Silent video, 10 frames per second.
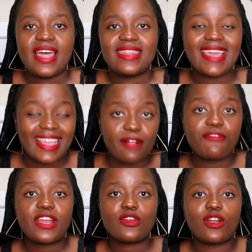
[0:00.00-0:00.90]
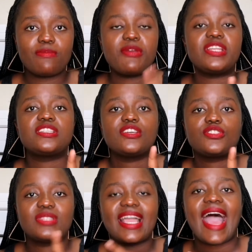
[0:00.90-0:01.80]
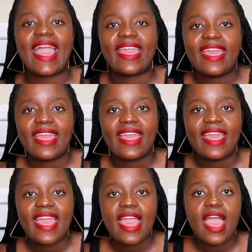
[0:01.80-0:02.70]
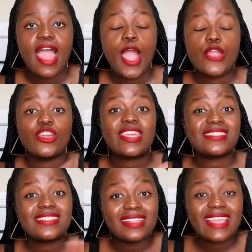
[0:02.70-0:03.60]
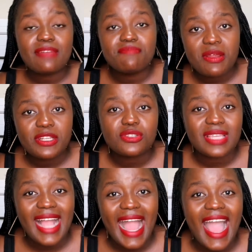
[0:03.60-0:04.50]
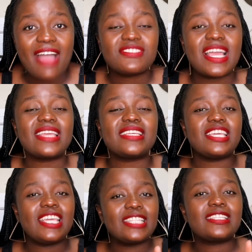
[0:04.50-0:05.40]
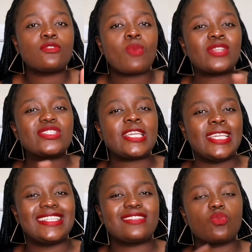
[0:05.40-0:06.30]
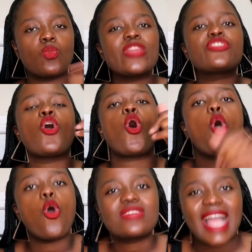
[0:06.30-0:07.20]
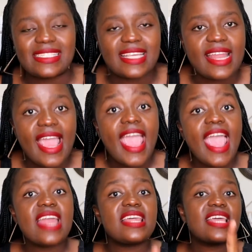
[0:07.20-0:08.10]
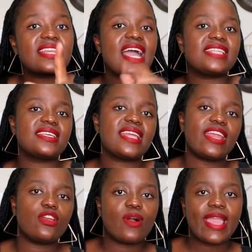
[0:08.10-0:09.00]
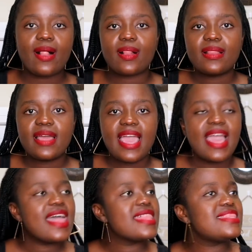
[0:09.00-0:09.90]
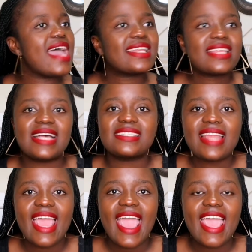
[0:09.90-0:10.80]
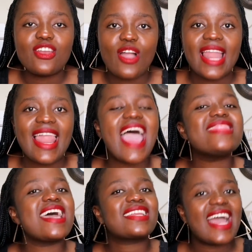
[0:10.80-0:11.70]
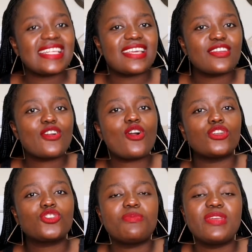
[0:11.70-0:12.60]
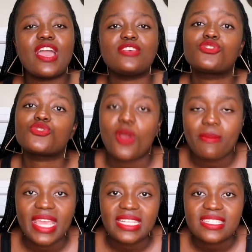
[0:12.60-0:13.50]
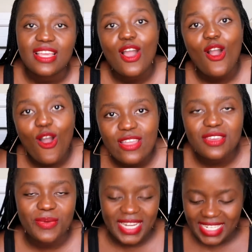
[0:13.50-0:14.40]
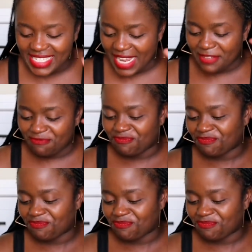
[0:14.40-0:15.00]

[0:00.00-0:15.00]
The girlfriend got married to the guy. You still get married to the guy after he did what he did with your own cousin. And that cousin ain't loyal. That cousin ain't loyal. And that cousin got to be a straw mate on the wedding day.